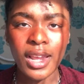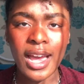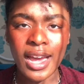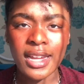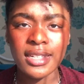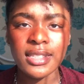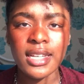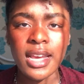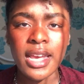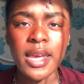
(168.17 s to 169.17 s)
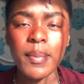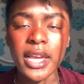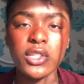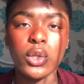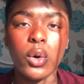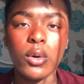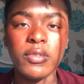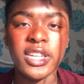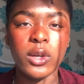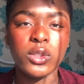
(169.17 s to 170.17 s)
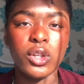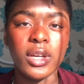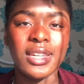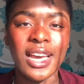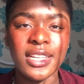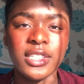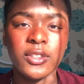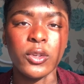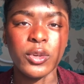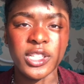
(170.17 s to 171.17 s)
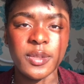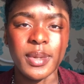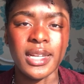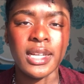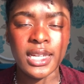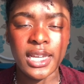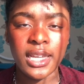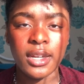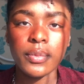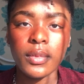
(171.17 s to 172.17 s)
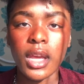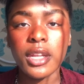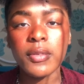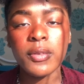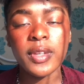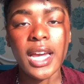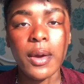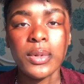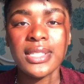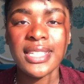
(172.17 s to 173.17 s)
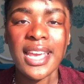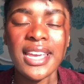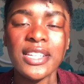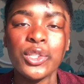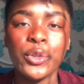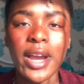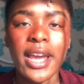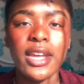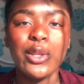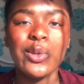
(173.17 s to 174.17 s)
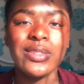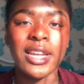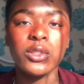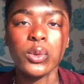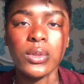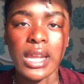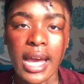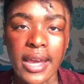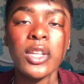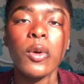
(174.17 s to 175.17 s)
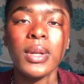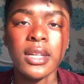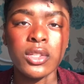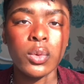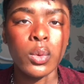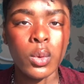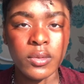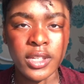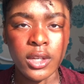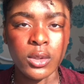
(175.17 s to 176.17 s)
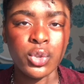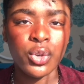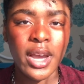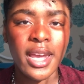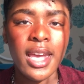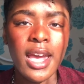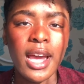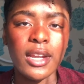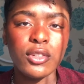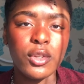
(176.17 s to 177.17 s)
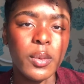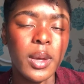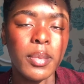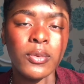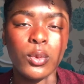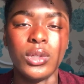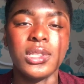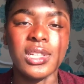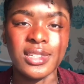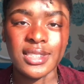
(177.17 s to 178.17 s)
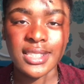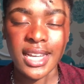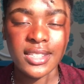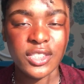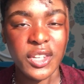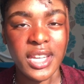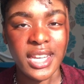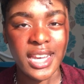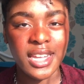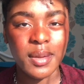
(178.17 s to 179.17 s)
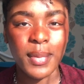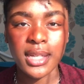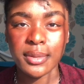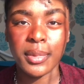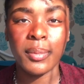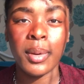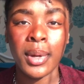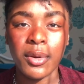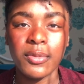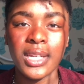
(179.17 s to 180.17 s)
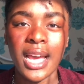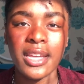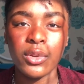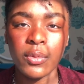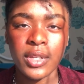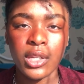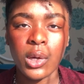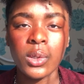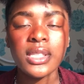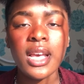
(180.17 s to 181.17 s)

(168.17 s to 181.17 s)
and it makes your videos look nice and crisp and clean. Another thing I would say is try and use natural light. When you're planning to record videos, try and do it before the sun sets so you can get the maximum amount of light in your videos.